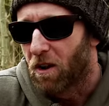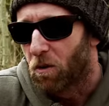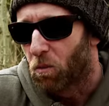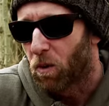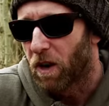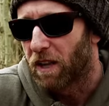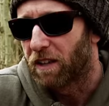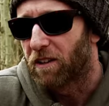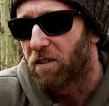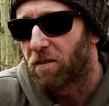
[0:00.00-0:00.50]

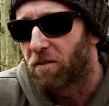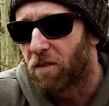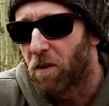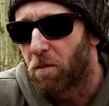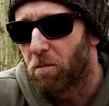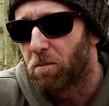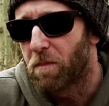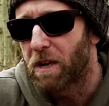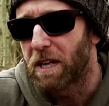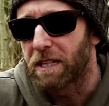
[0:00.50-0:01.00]
Well, for
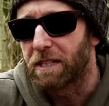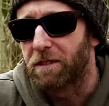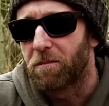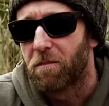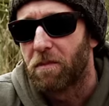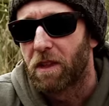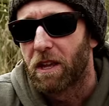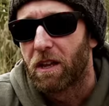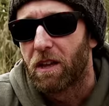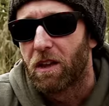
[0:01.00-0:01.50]
me,
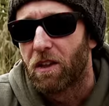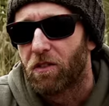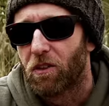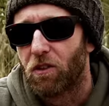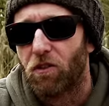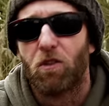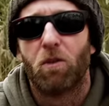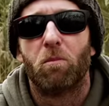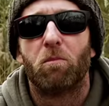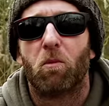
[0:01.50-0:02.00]
the
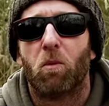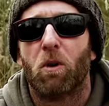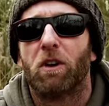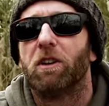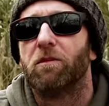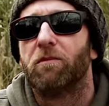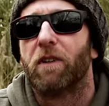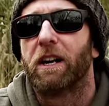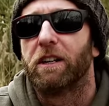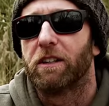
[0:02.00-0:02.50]
number one
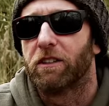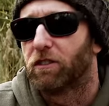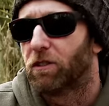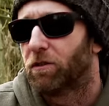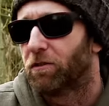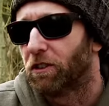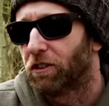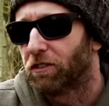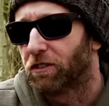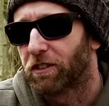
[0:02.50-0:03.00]
advantage of
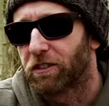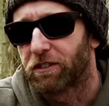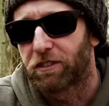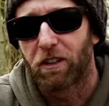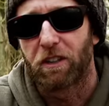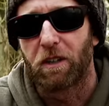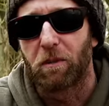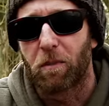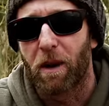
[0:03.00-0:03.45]
fishing a solid